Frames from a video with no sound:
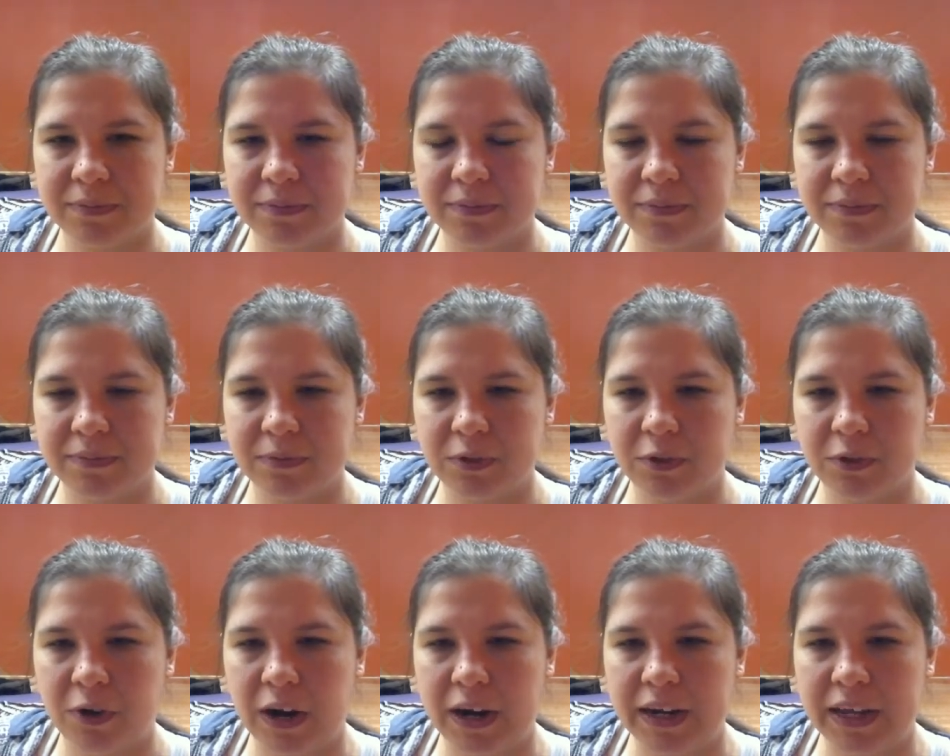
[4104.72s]
And
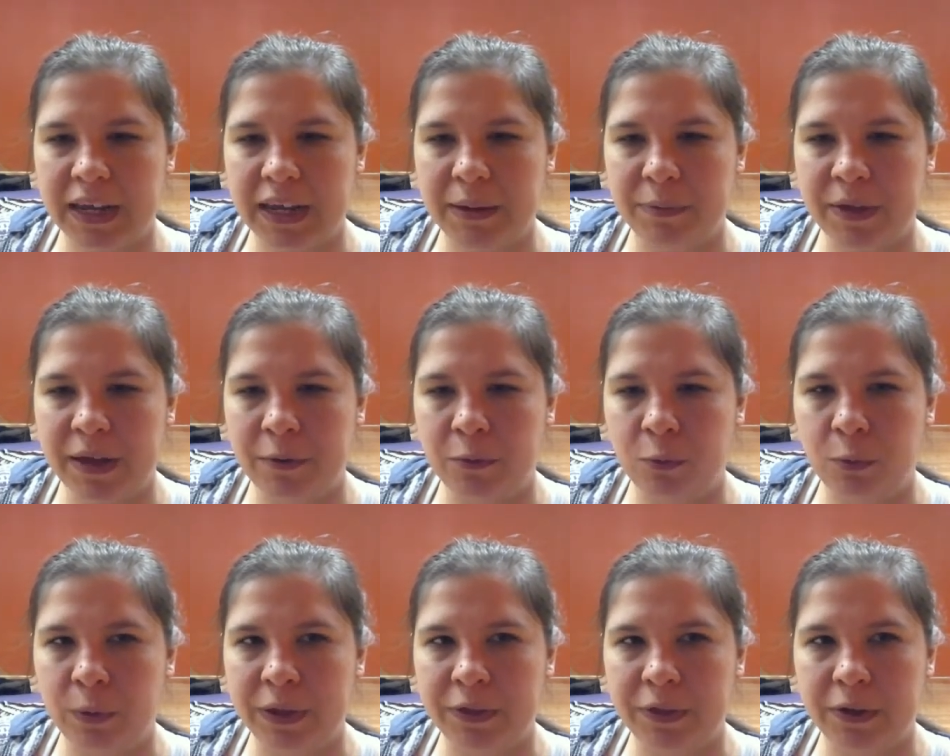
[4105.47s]
try to keep that
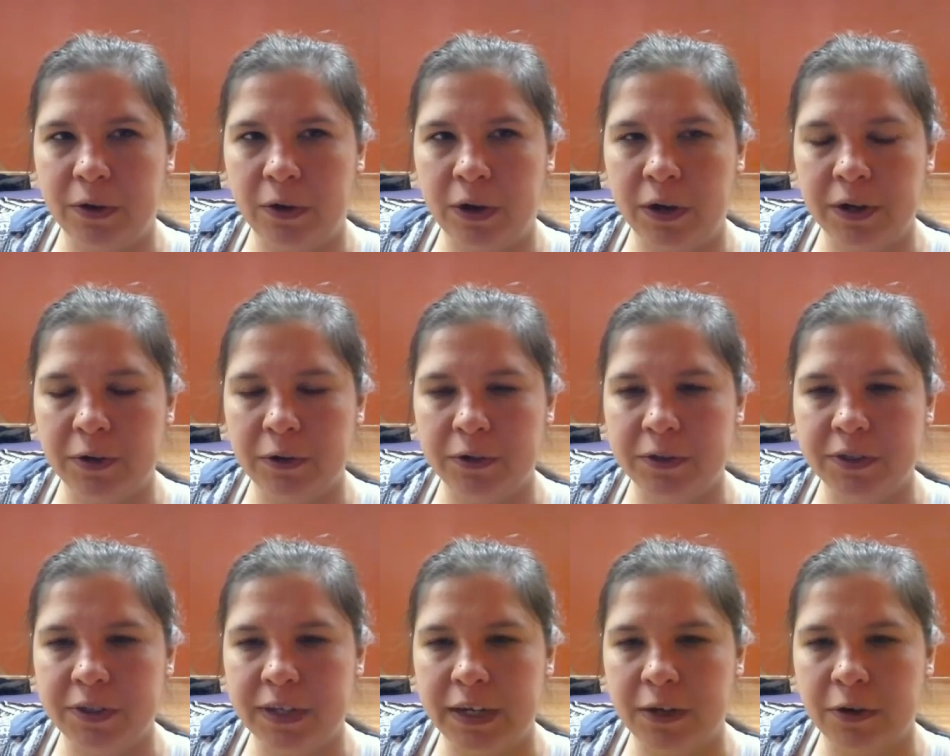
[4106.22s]
width on your
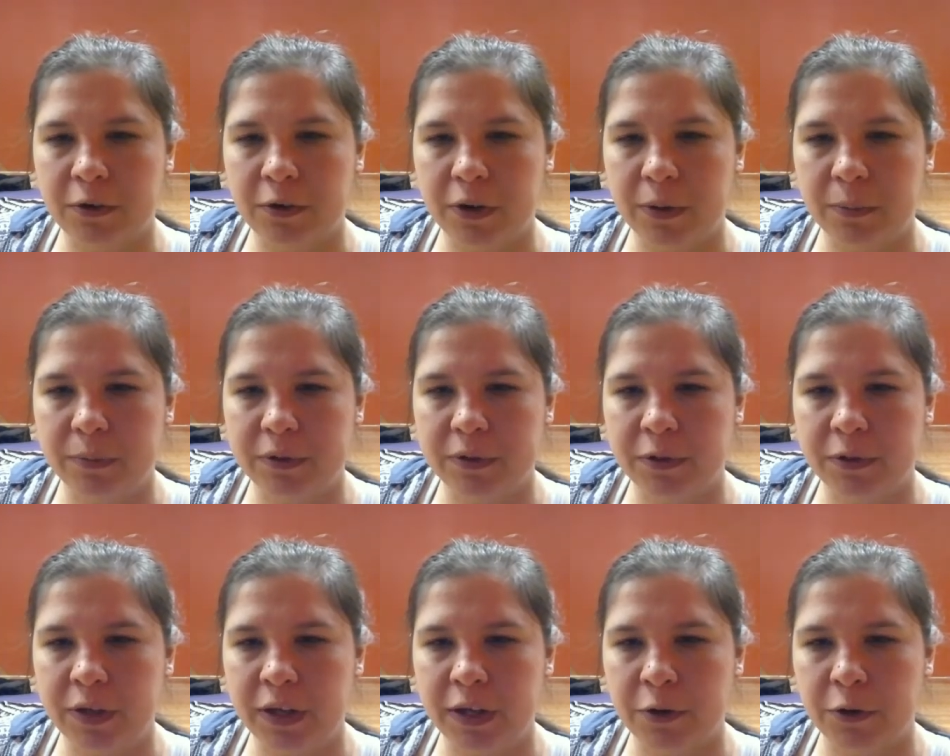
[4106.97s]
sacrum so
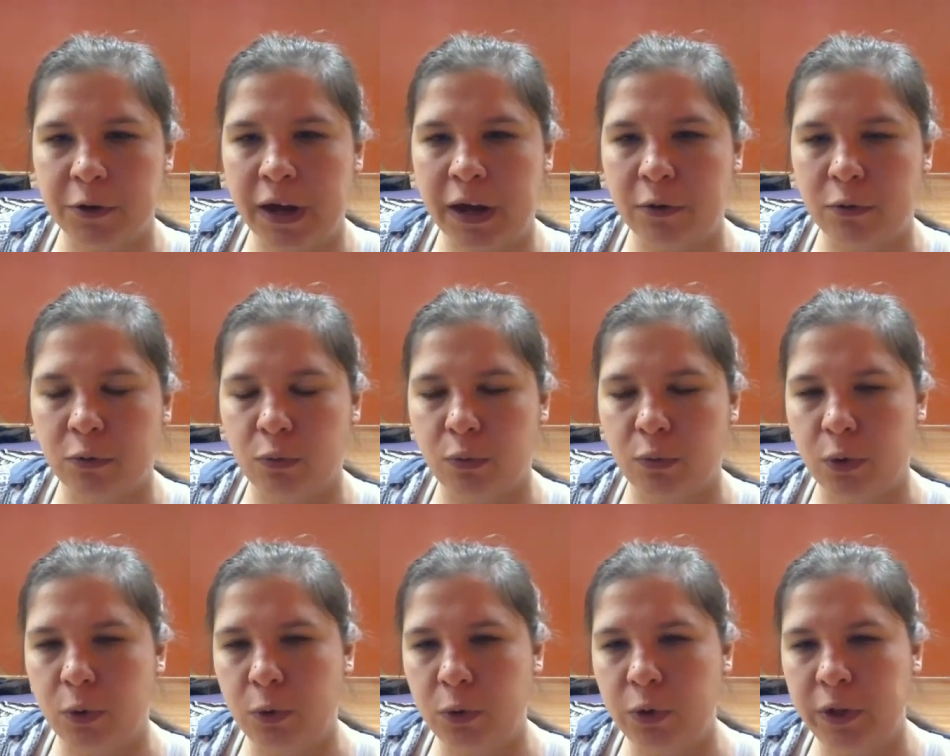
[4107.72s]
that you're not
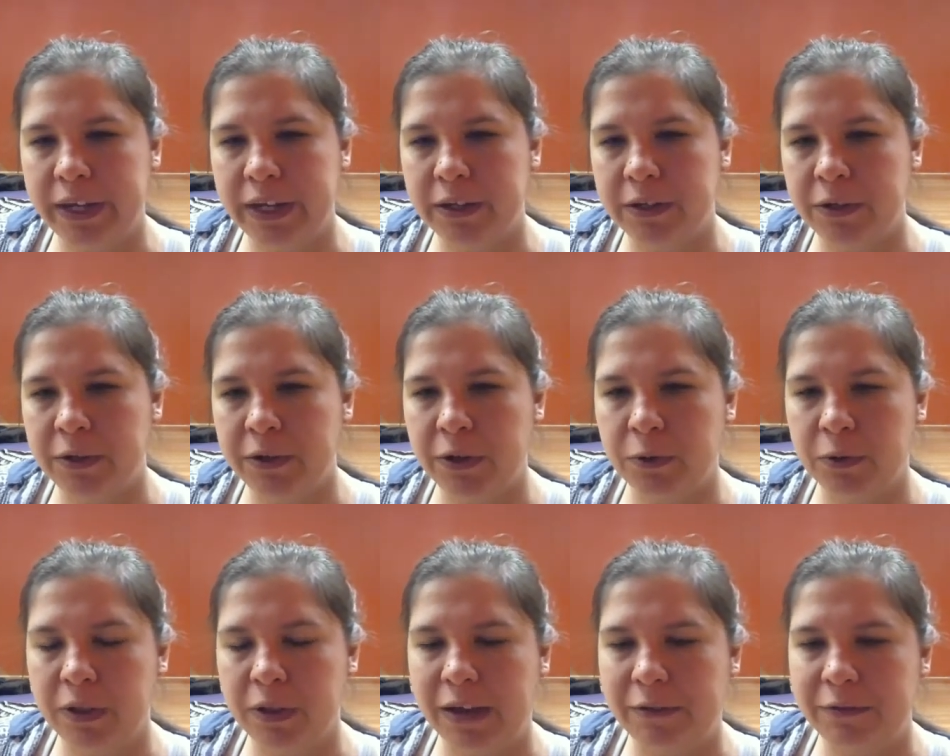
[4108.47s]
rolling to
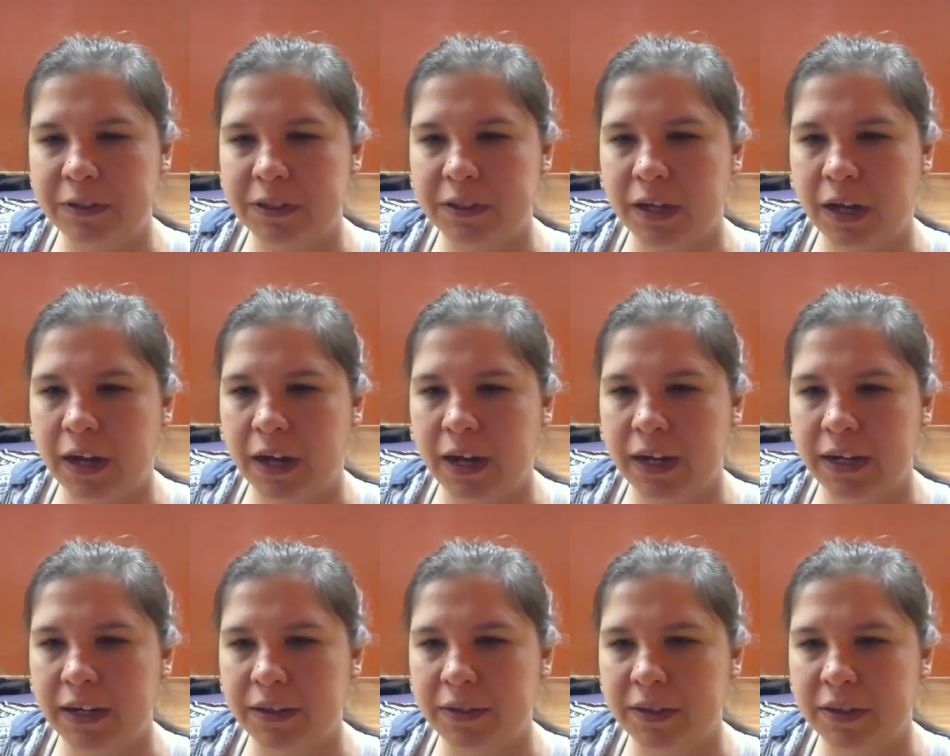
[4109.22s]
your left
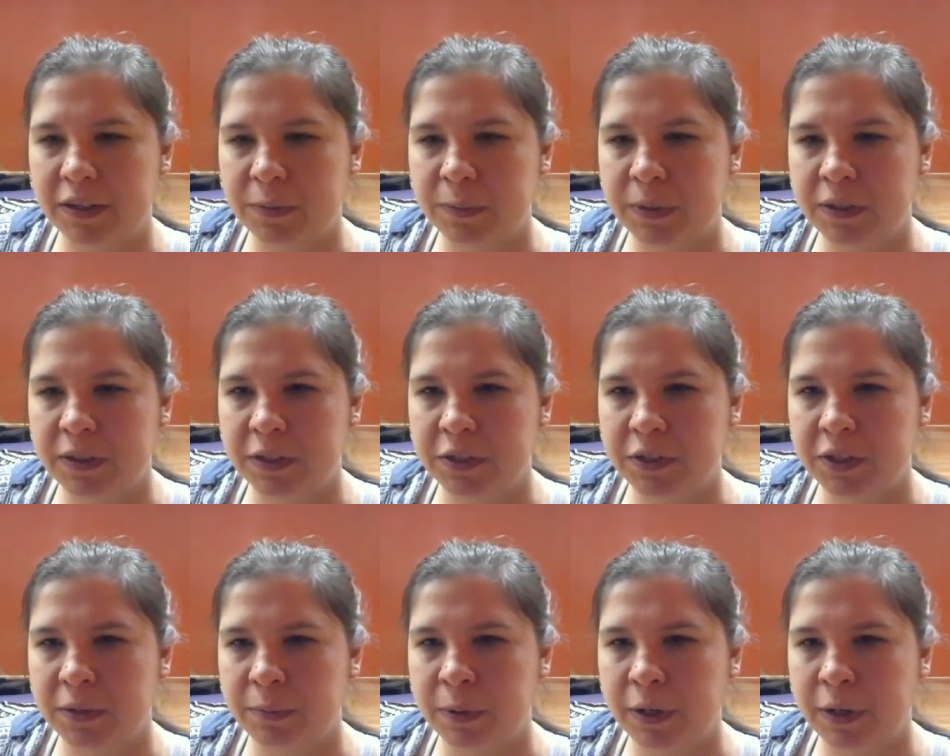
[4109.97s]
side in this position,